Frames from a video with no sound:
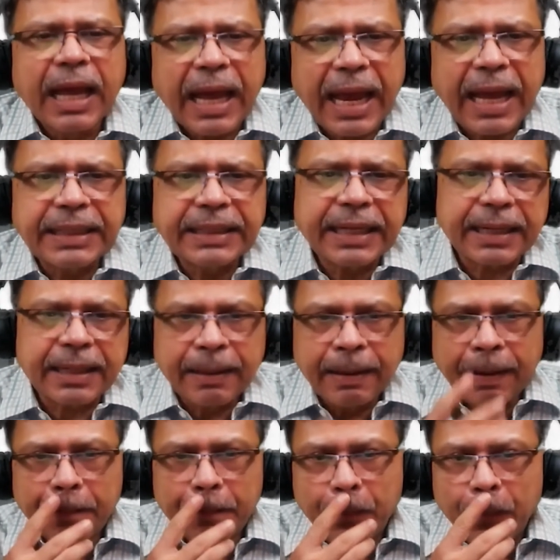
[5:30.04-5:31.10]
And that
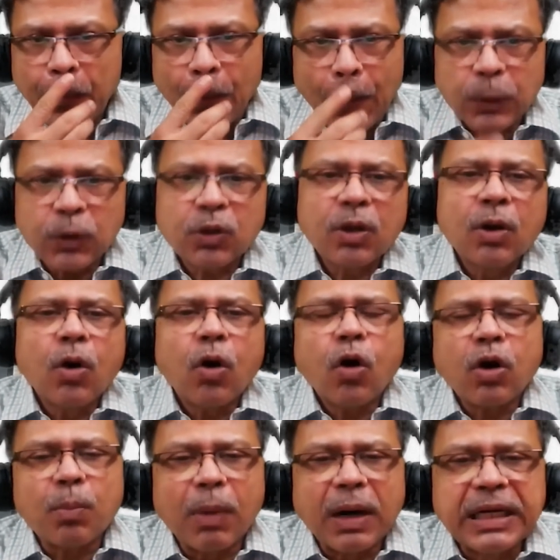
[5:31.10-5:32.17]
both
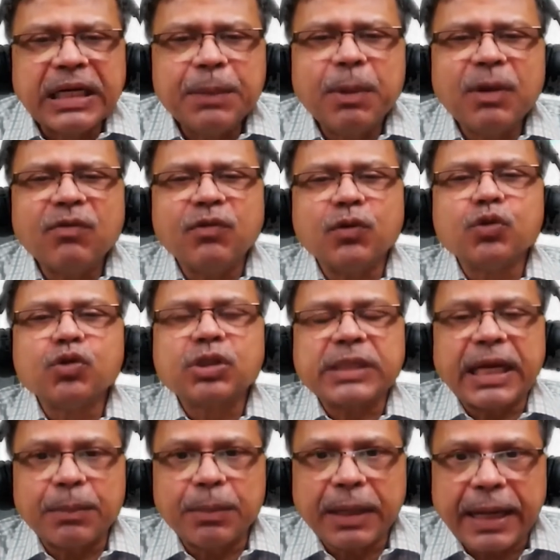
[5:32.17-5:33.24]
or multiple views
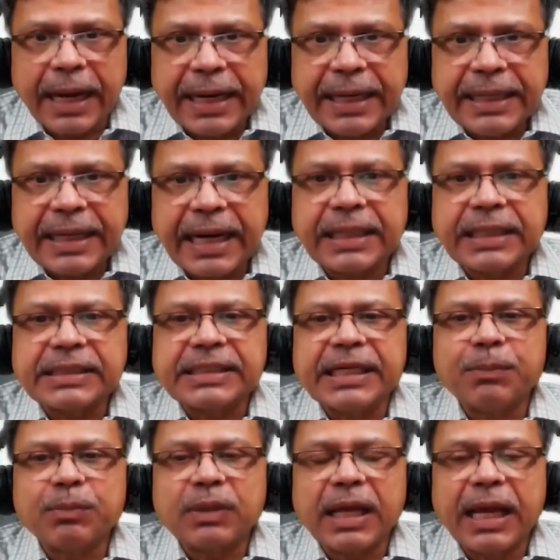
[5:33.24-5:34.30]
can be right at the
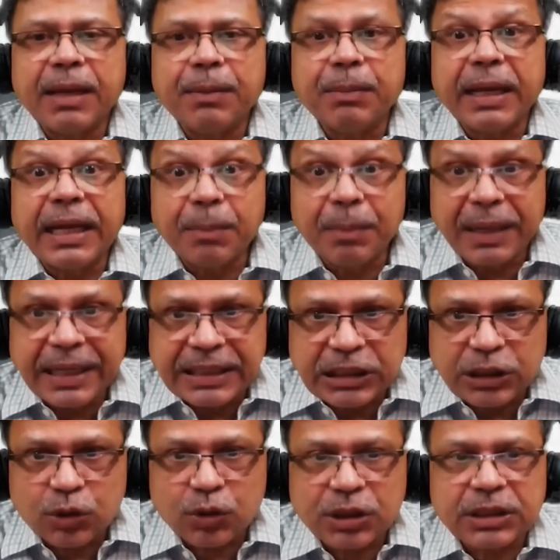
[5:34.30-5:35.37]
same time in many
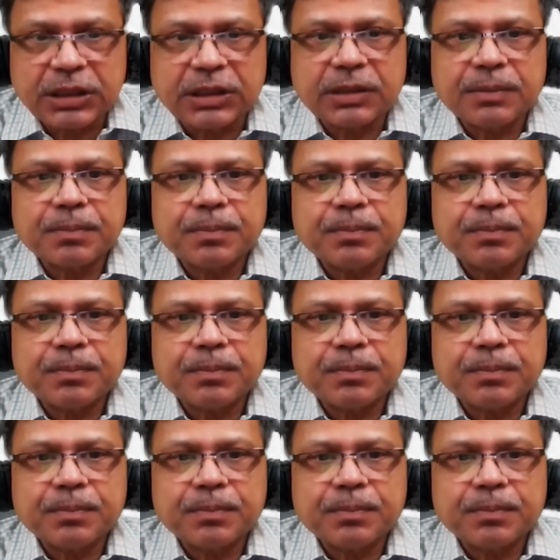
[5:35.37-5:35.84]
situations.